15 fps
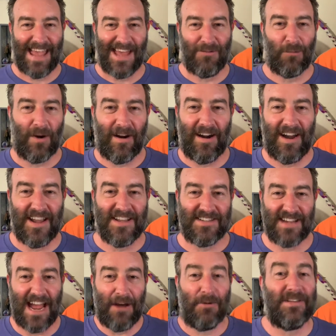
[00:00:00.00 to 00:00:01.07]
And
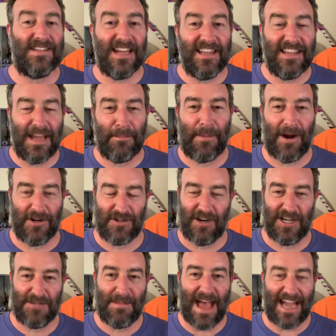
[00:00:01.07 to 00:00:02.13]
whereas I would say The Empire
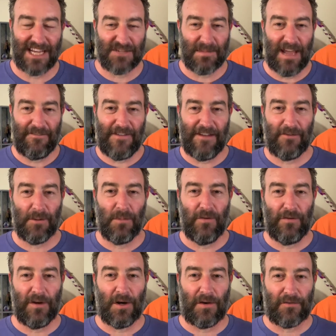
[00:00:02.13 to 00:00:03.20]
Strikes Back is my favorite
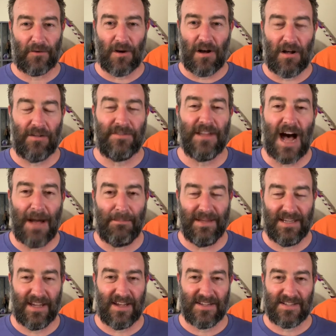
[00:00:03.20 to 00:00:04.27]
movie overall, not
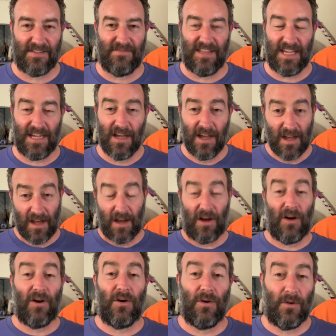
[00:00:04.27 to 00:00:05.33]
because of the,
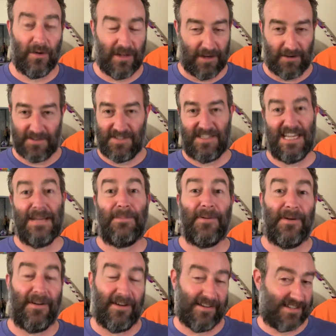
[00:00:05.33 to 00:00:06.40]
oh, you know, it's
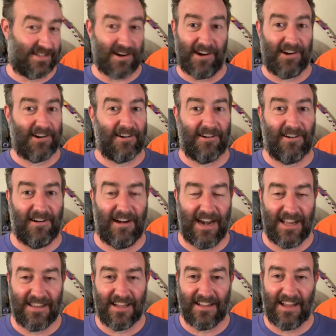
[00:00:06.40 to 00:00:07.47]
deeper, it's darker, or
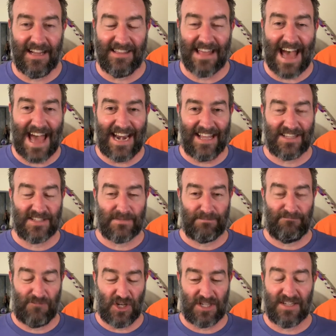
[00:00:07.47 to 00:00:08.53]
anything like that. It's
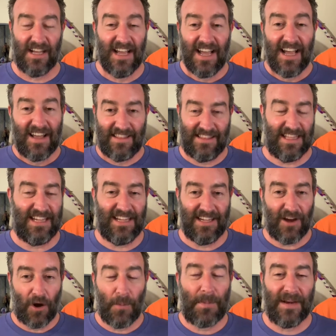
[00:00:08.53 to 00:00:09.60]
just
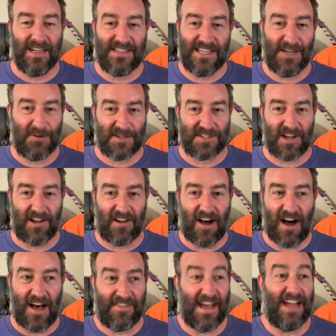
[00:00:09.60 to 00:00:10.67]
the opening sequence on
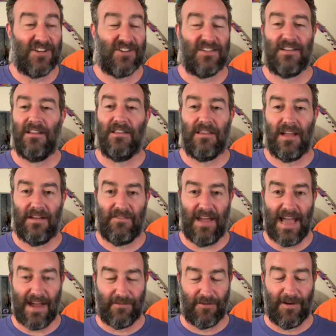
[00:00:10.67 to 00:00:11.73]
Hoth. I just love
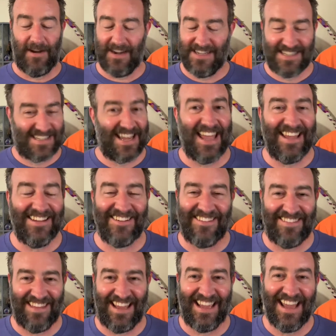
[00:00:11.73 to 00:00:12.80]
every single
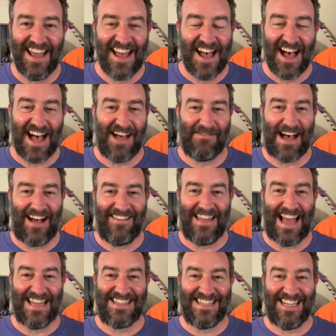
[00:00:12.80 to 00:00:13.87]
thing about
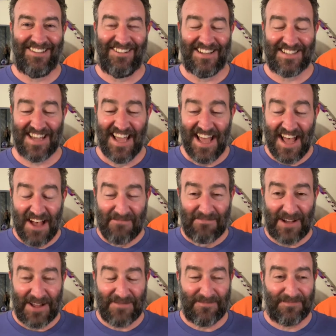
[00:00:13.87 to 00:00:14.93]
that sequence.
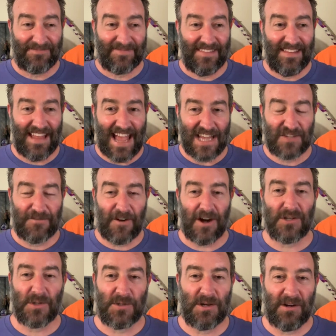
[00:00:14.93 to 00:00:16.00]
But as far
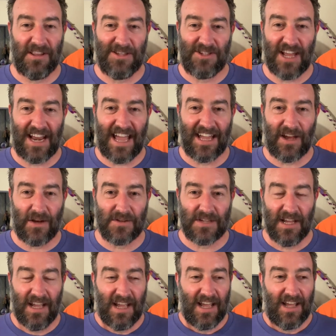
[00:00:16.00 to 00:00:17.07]
as Return of the Jedi goes,
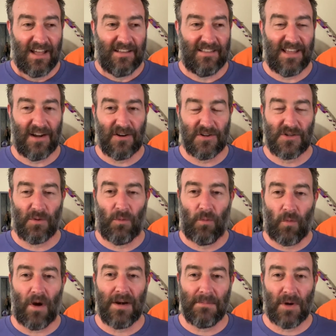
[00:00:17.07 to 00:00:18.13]
there's
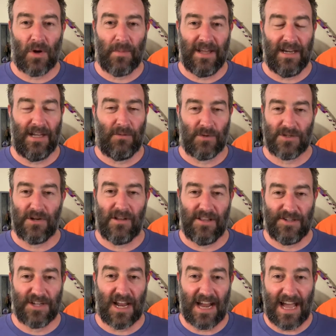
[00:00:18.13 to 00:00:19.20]
one moment in Return of
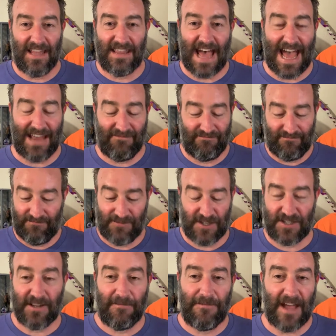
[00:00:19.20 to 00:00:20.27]
the Jedi that
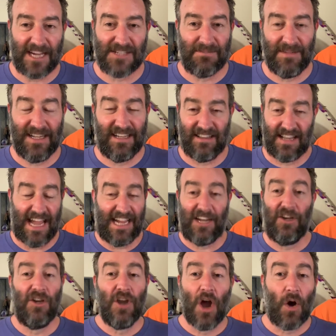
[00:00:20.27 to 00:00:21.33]
just affects me like
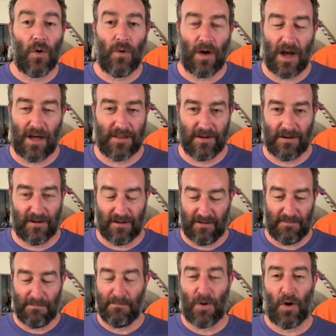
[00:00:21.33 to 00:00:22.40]
no
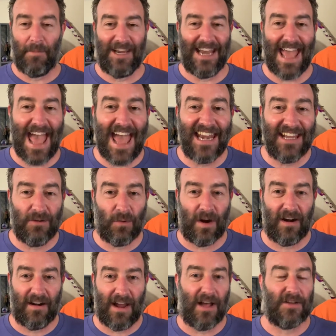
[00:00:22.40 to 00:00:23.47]
other moment
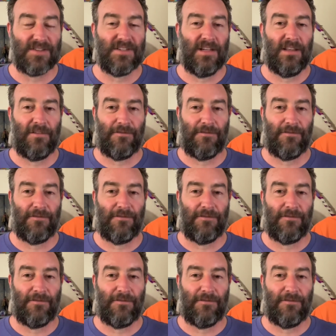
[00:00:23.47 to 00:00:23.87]
anywhere else in the